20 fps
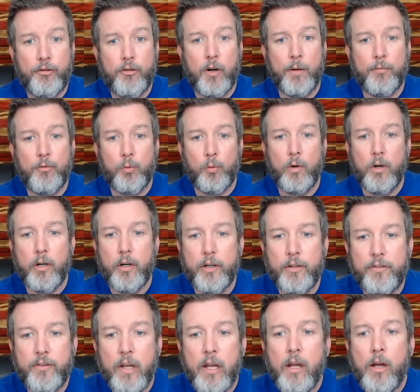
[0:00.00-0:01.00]
Trump's
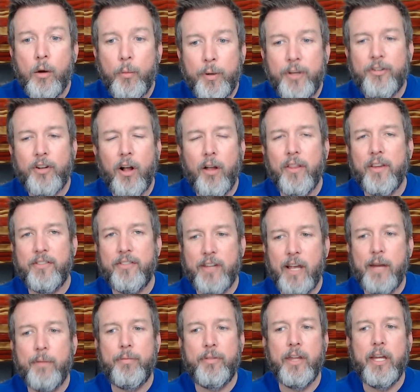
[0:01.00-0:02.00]
words, we saw the
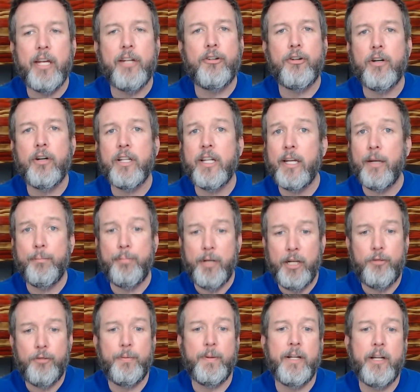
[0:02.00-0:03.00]
same thing during the
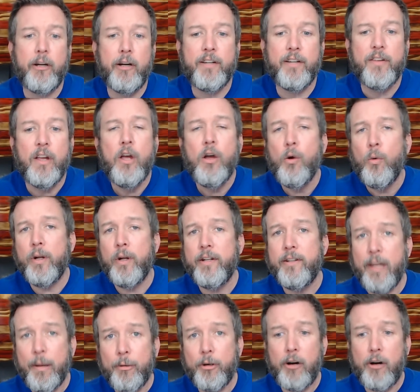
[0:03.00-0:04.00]
impeachment hearings when
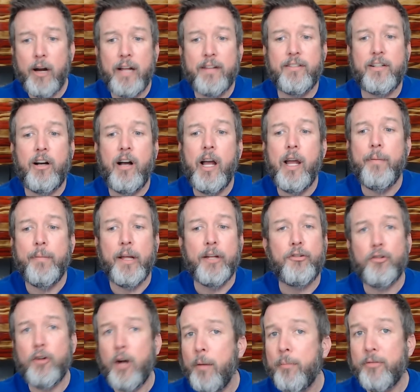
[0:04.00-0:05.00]
Democrats claimed that
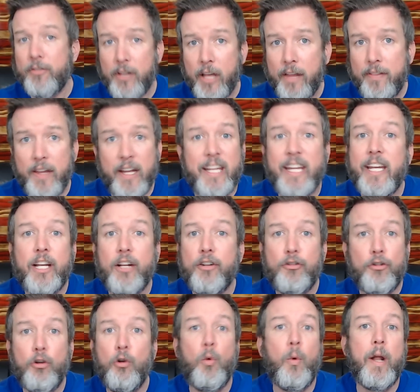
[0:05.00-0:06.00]
Trump said that he could
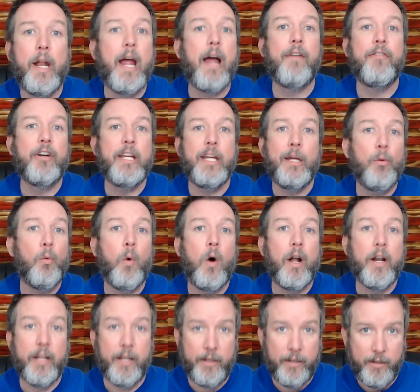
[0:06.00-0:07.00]
do whatever he
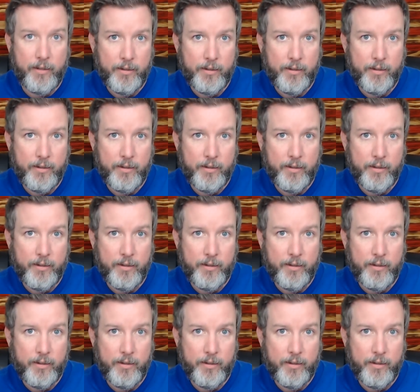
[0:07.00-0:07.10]
wanted.